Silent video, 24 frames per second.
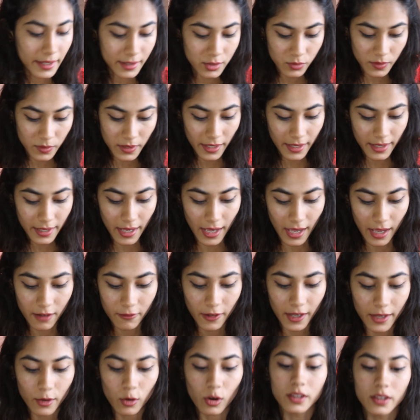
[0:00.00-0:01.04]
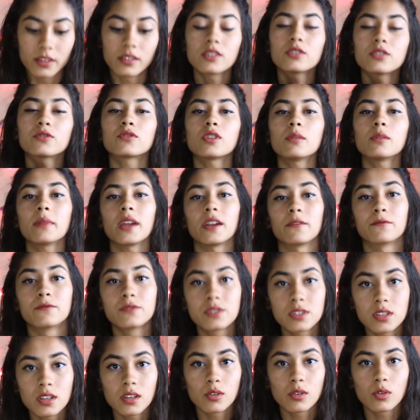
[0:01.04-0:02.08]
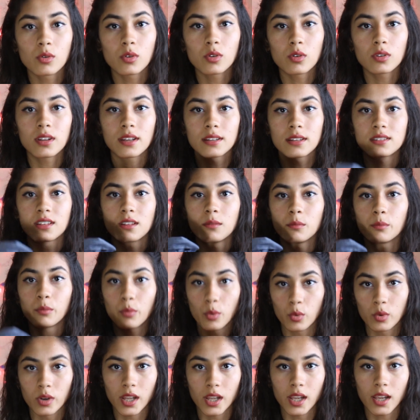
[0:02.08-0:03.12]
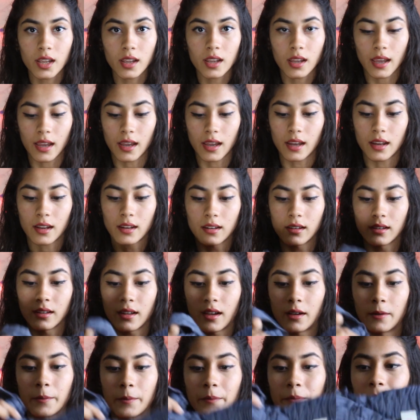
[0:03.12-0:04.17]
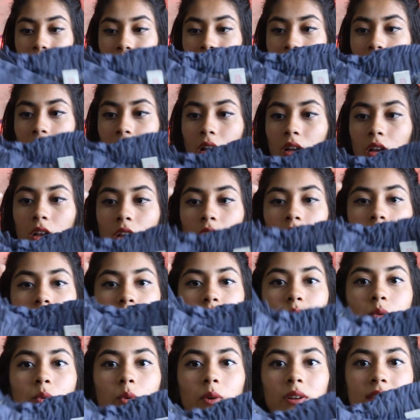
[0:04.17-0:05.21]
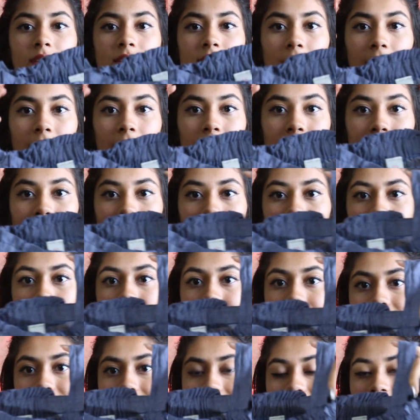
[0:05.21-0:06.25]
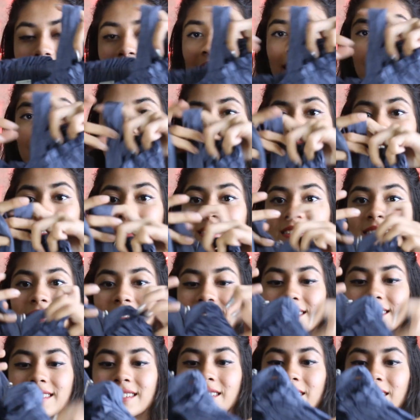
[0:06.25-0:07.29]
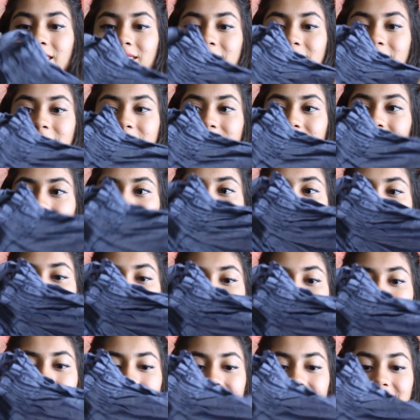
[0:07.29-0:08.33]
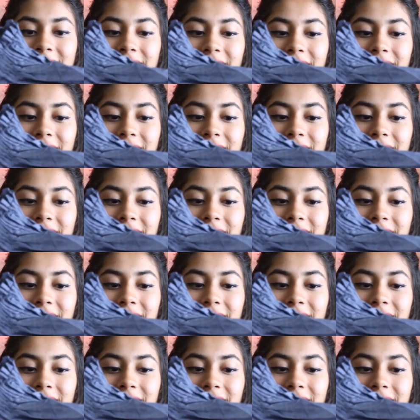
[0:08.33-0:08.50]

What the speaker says: Next one I have, I got this from FC Road. It's in Pune, and yeah. So it's like this, and it's really nice.